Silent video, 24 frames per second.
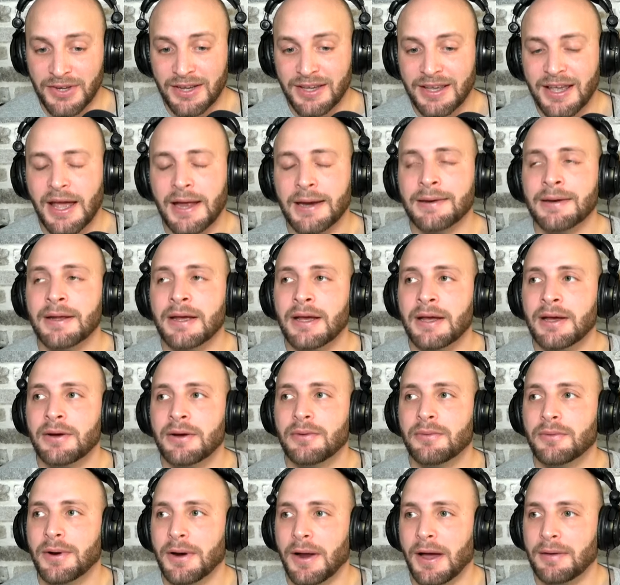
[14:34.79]
Again,
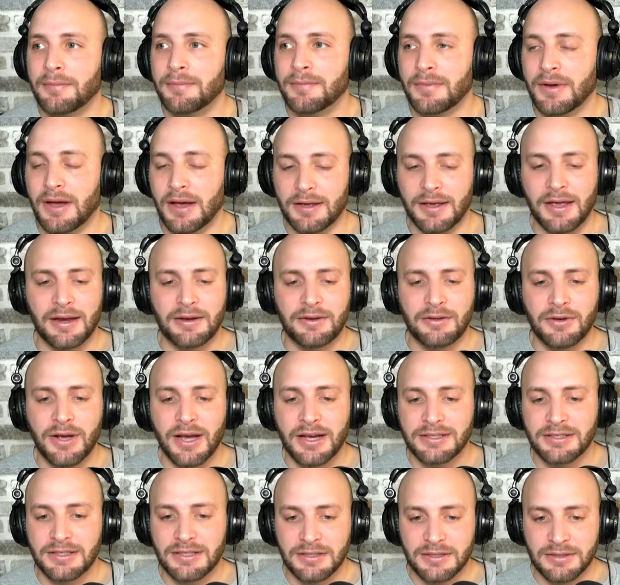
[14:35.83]

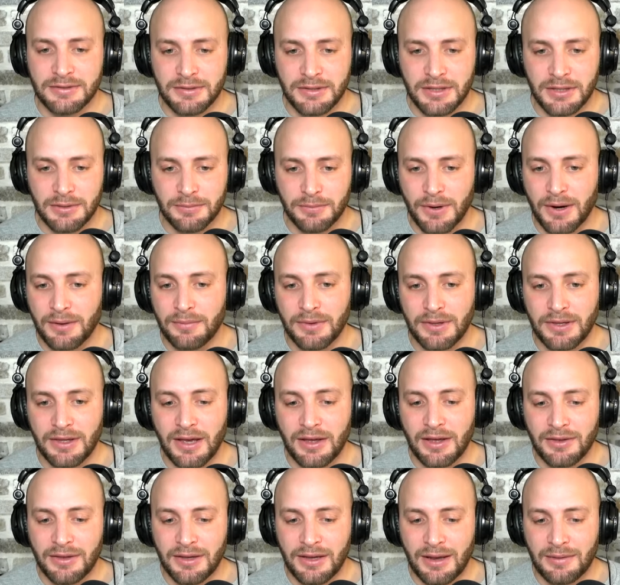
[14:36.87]
you're probably
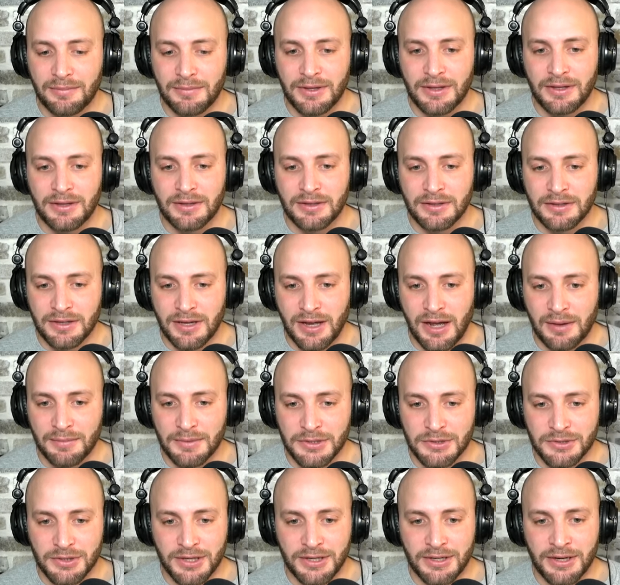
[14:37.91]
yelling at me in the
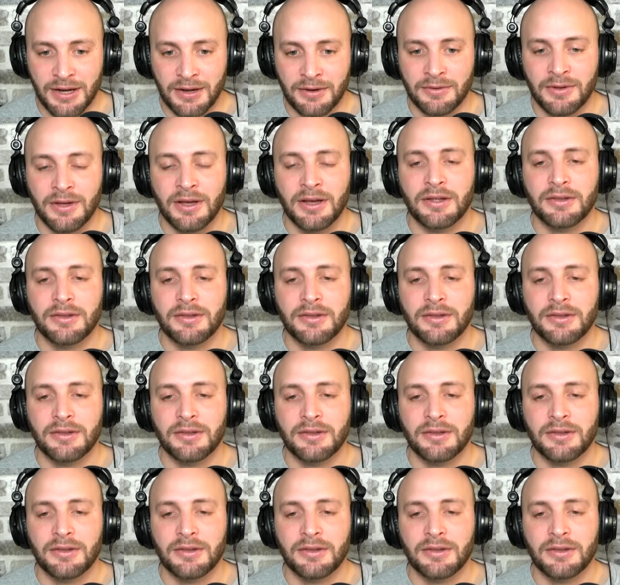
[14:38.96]
comments right now.